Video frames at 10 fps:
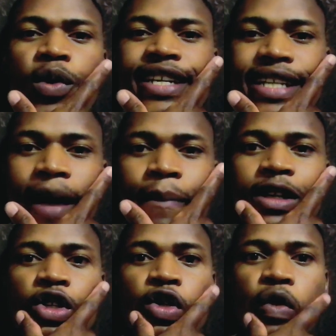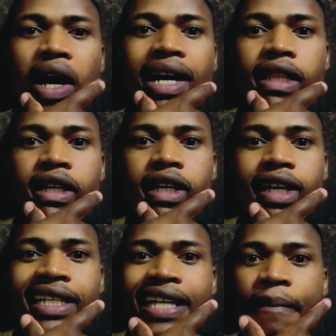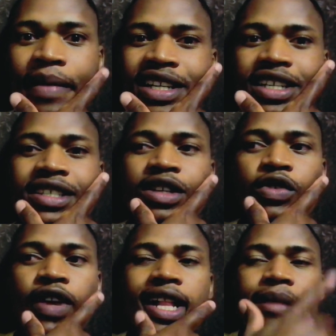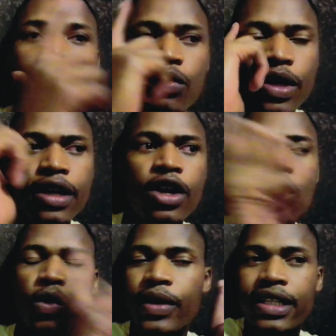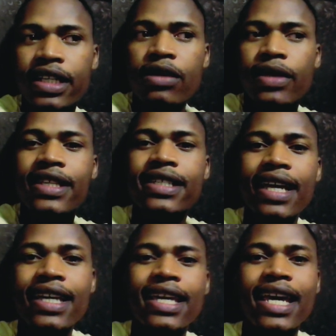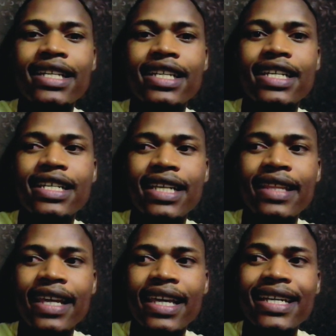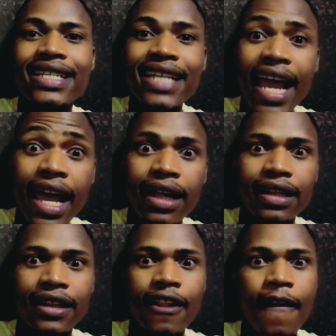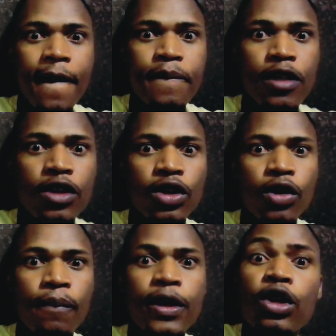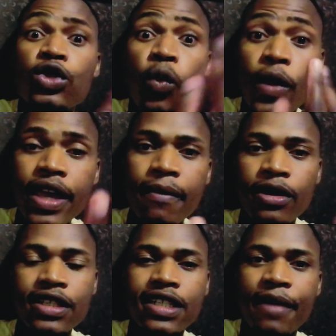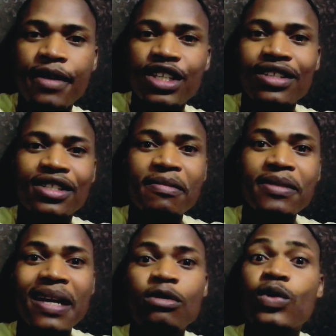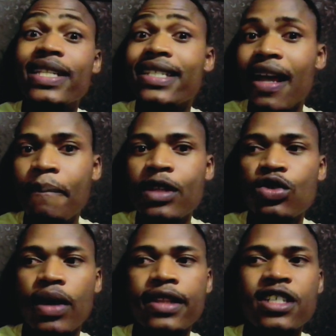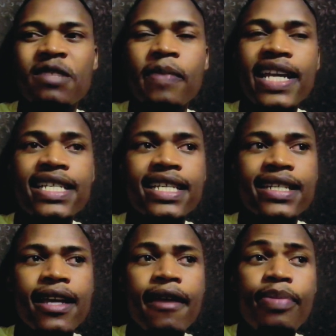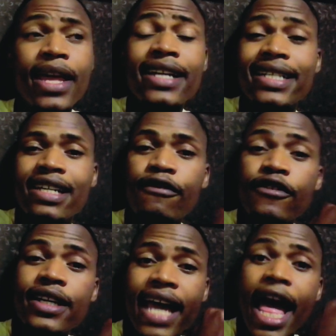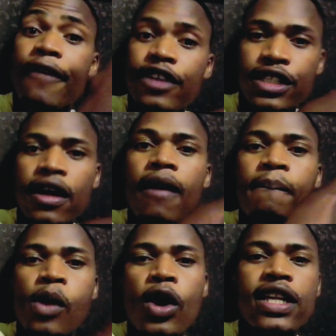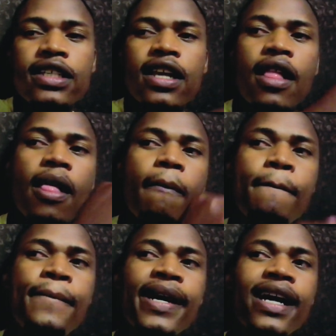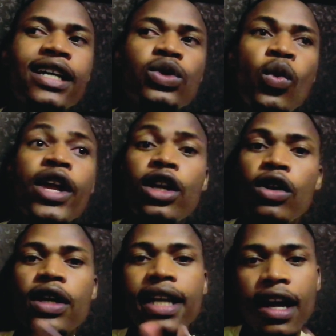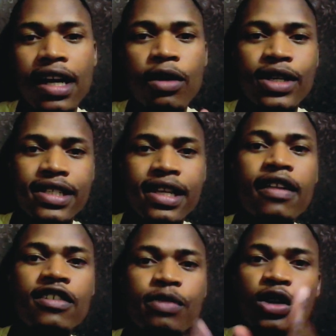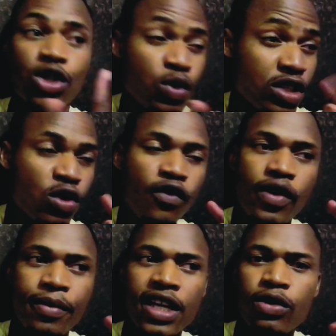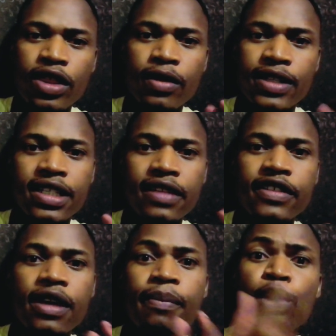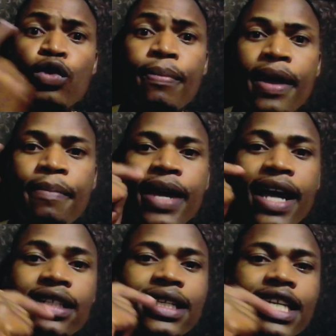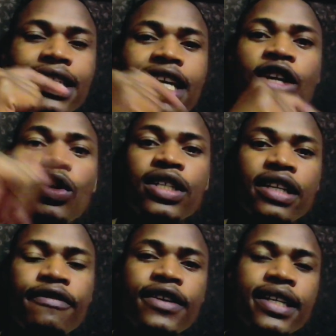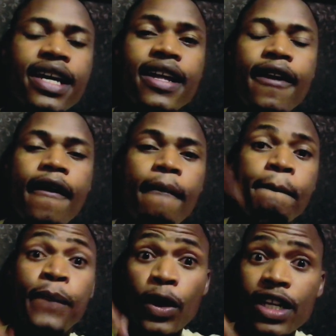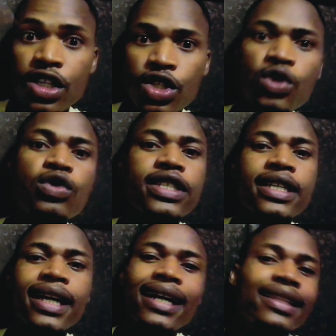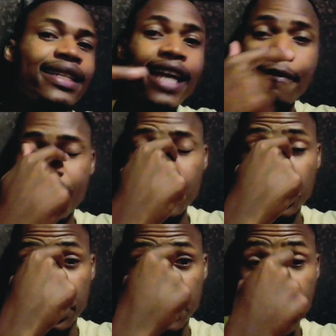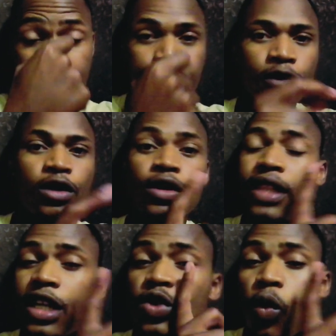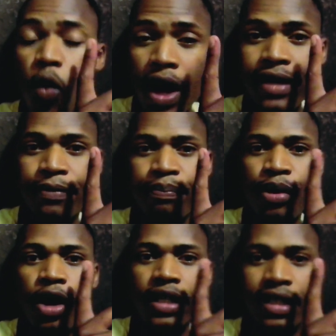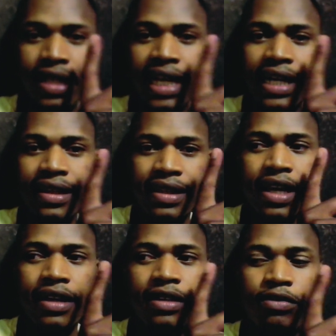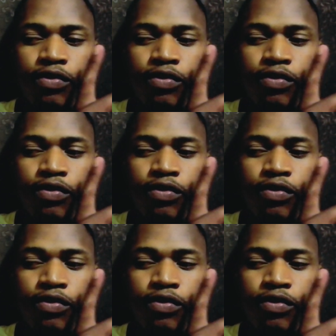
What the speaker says: we tap into other dimensions and realms where we're dealing with psychic entities, and they can tell, because we are multidimensional. Sometimes we tap into other spaces in different avatar bodies, but we look like ourselves because we're so familiar with ourselves here. But we may be actually taking on different body suits in other dimensions. That's one part that I think